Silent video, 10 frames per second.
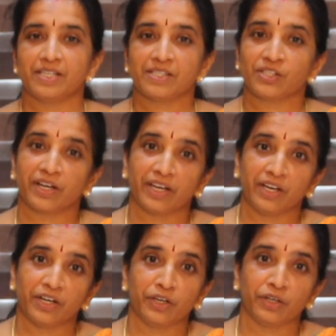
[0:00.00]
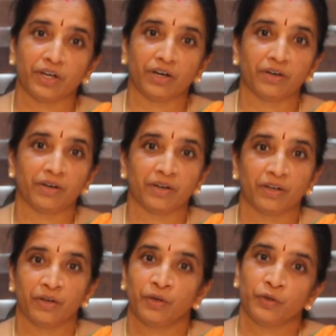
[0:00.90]
studied in your
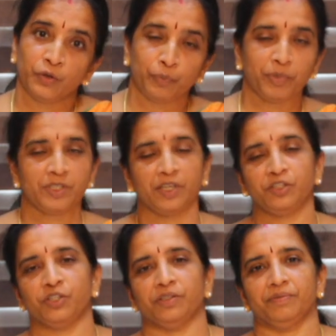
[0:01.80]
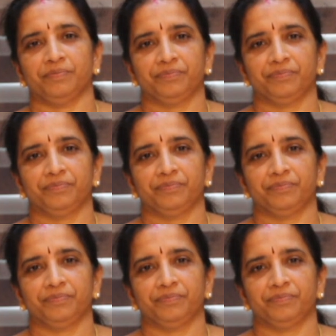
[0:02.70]
UP section.